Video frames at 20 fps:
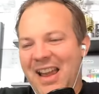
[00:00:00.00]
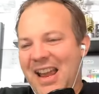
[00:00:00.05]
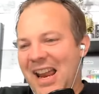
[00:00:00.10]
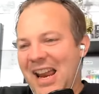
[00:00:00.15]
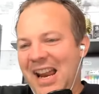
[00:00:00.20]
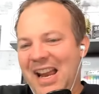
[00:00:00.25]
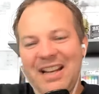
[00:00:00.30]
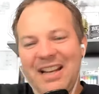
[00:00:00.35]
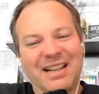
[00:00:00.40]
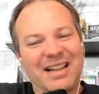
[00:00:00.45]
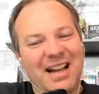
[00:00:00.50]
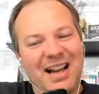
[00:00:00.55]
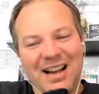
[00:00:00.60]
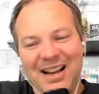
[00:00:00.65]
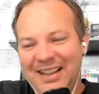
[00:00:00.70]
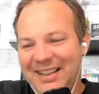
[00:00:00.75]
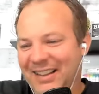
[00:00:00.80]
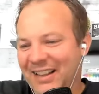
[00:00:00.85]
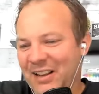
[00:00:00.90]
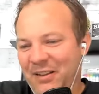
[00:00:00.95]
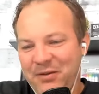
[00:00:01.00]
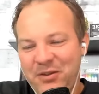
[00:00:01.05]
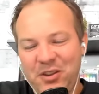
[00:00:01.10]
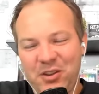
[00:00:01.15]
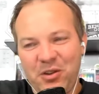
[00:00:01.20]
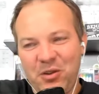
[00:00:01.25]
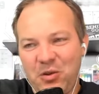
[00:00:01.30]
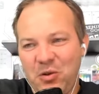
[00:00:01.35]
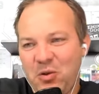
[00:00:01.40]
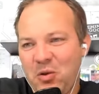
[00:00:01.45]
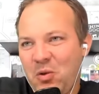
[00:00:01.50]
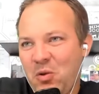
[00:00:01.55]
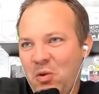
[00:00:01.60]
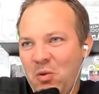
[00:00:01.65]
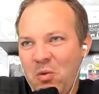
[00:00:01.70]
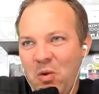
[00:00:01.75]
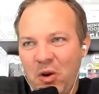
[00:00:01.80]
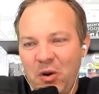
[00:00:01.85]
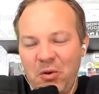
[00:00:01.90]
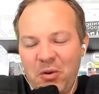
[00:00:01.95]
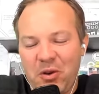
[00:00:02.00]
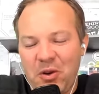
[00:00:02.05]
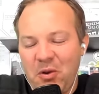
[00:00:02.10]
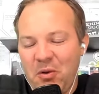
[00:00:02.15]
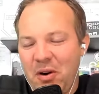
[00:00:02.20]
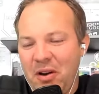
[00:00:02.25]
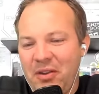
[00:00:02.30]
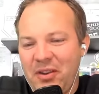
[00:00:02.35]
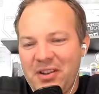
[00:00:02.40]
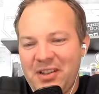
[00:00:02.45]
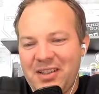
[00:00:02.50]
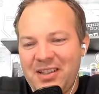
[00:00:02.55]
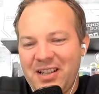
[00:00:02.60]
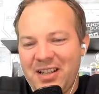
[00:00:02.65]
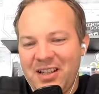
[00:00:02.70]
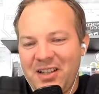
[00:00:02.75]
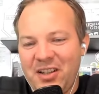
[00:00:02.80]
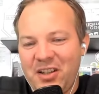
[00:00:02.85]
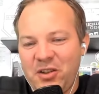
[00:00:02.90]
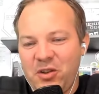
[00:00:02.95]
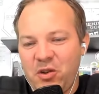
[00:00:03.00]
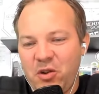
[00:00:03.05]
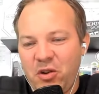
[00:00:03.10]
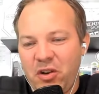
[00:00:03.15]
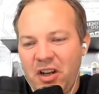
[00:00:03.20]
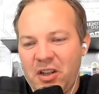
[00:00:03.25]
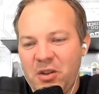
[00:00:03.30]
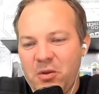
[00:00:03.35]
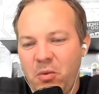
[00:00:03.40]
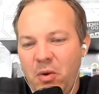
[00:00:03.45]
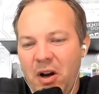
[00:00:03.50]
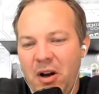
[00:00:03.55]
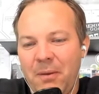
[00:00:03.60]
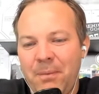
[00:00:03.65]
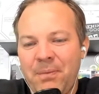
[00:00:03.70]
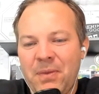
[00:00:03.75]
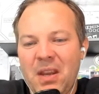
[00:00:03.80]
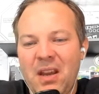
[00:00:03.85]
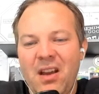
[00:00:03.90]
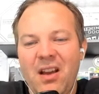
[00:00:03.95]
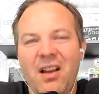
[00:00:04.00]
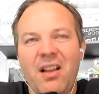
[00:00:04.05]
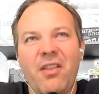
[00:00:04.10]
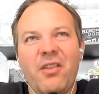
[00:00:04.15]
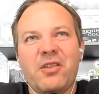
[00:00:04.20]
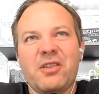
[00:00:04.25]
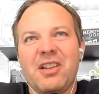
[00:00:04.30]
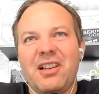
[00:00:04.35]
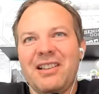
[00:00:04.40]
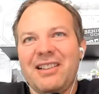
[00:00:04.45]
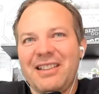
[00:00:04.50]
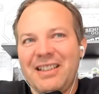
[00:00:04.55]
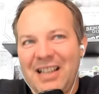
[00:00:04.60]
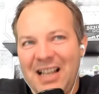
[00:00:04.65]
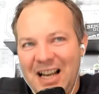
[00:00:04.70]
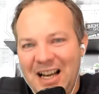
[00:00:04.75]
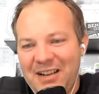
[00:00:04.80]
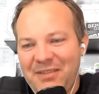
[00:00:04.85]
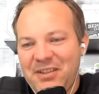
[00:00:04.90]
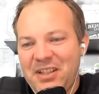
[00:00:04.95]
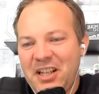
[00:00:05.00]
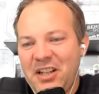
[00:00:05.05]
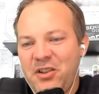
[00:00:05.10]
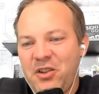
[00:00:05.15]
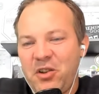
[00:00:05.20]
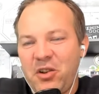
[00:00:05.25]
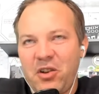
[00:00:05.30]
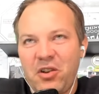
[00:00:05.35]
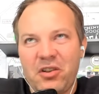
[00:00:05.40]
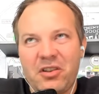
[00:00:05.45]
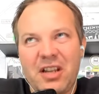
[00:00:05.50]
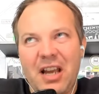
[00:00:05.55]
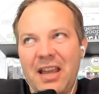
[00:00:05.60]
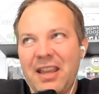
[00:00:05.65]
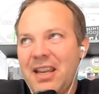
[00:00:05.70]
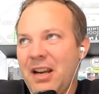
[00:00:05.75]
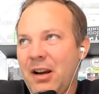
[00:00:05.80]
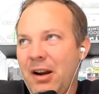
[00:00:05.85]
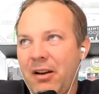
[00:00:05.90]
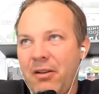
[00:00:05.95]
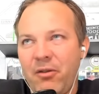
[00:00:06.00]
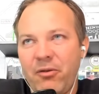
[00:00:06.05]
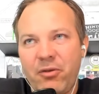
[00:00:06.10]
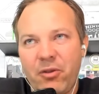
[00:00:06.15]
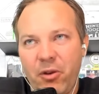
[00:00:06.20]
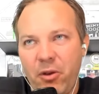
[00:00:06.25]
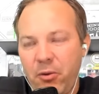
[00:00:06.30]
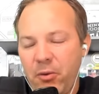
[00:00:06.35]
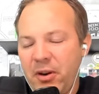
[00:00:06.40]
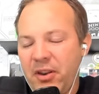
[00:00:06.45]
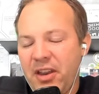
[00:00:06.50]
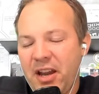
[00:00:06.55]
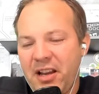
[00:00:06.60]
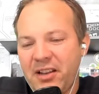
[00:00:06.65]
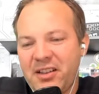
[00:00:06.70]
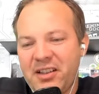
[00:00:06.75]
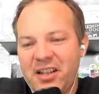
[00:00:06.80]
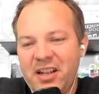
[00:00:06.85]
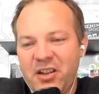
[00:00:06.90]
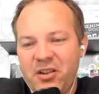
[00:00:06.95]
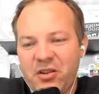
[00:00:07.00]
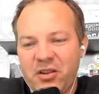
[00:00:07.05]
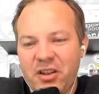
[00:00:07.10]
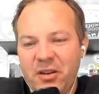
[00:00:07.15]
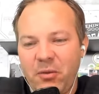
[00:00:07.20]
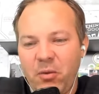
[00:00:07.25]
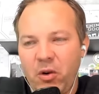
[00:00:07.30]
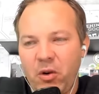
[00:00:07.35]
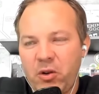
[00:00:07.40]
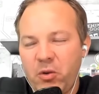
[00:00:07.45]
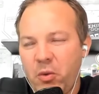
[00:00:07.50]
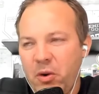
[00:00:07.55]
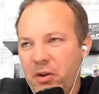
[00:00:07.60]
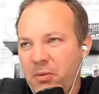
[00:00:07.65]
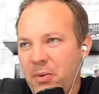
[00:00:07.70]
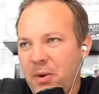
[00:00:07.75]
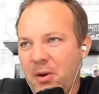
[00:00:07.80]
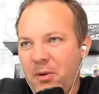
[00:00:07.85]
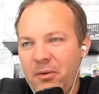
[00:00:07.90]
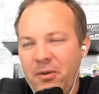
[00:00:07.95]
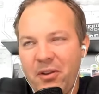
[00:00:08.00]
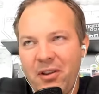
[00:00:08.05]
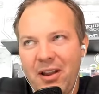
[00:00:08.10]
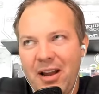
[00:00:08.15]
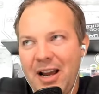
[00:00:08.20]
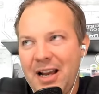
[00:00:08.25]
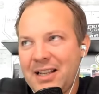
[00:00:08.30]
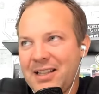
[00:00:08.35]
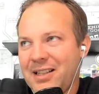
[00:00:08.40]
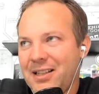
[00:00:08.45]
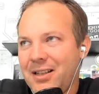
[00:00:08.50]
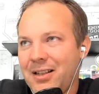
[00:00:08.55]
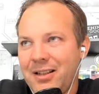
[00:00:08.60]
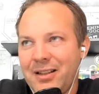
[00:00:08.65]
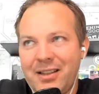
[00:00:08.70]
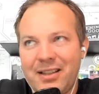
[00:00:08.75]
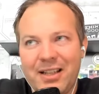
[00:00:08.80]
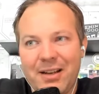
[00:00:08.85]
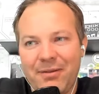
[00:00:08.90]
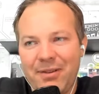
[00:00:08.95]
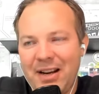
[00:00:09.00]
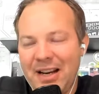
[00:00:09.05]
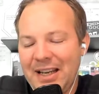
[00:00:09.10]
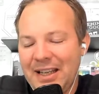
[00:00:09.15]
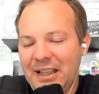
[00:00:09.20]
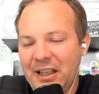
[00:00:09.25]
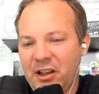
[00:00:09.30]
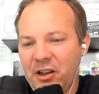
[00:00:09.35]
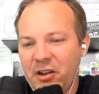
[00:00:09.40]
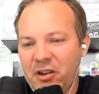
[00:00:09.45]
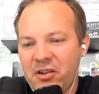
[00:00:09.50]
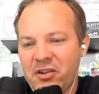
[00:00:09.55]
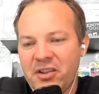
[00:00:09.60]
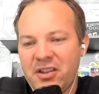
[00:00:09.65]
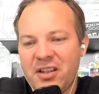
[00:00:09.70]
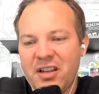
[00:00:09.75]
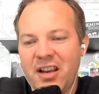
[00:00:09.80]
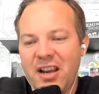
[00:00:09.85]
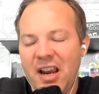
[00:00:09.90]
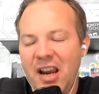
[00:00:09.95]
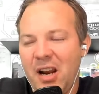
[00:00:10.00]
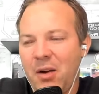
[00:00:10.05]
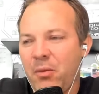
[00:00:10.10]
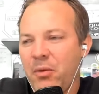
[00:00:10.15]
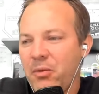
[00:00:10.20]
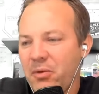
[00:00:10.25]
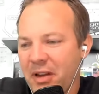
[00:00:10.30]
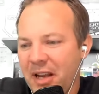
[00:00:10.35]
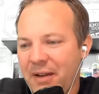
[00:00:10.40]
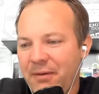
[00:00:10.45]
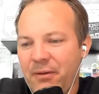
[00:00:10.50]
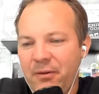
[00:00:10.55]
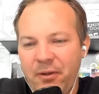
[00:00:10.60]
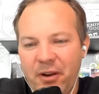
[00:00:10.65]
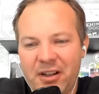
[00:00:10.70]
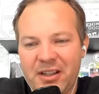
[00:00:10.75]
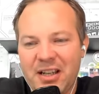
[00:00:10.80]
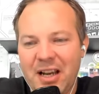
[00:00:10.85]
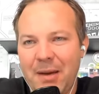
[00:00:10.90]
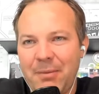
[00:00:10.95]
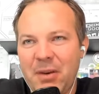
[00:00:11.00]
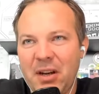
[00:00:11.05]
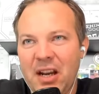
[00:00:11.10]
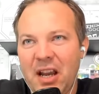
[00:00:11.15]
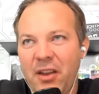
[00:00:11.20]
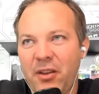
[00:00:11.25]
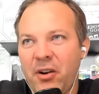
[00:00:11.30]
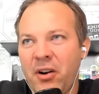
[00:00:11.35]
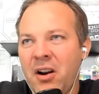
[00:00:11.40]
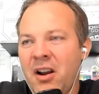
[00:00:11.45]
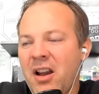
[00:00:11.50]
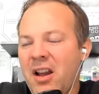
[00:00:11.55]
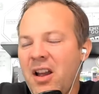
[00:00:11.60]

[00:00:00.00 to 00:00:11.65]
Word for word: And I'd love to work with you on this, uh, this journey as well. There's a lot of teachers. I think over three thousand teachers have worked with me over the last seven, eight years. And we really have a fun time together.